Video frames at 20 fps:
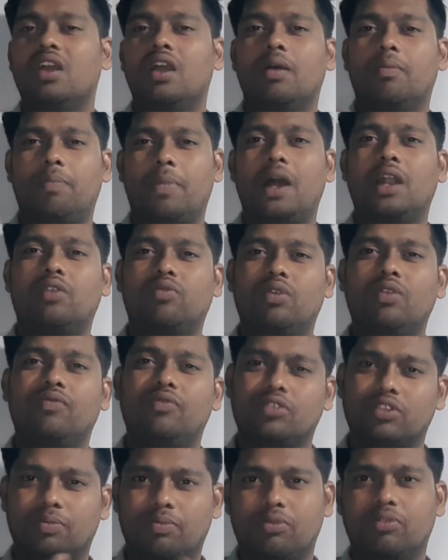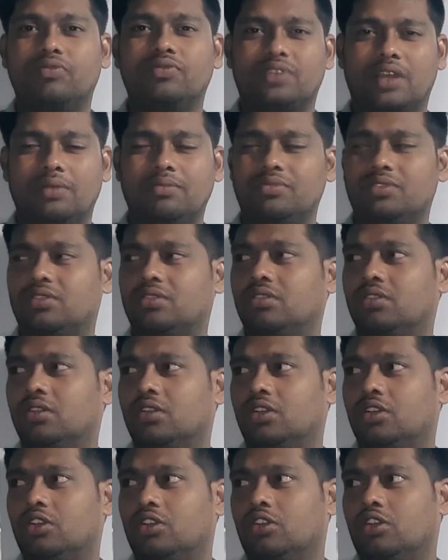Part 1 for the proof sums,
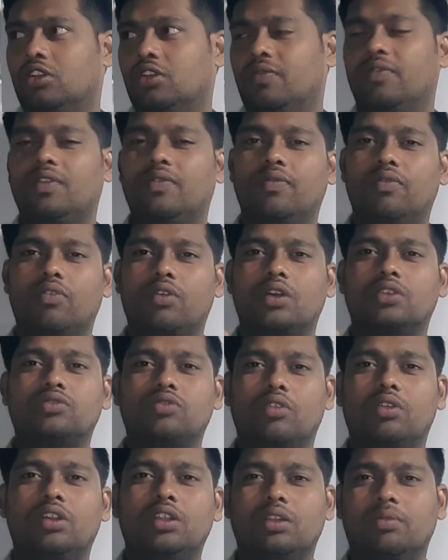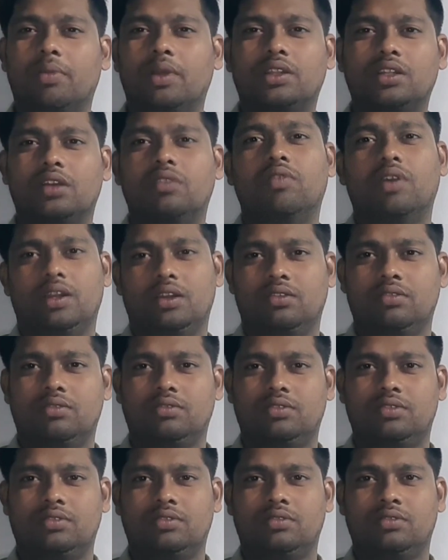we will focus only the method 1
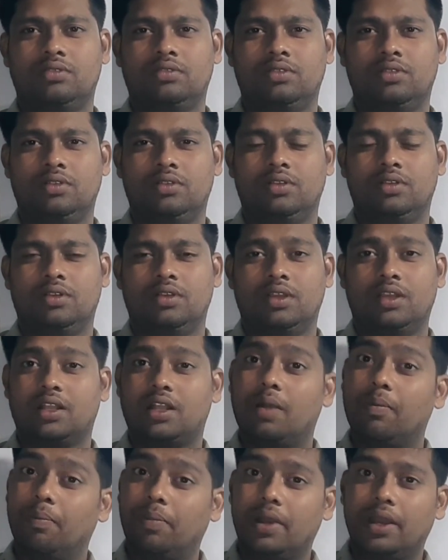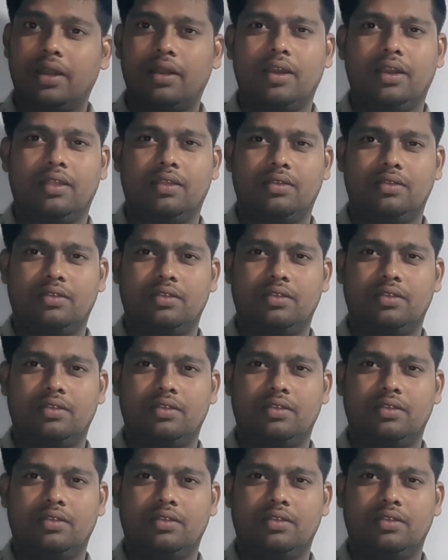completely.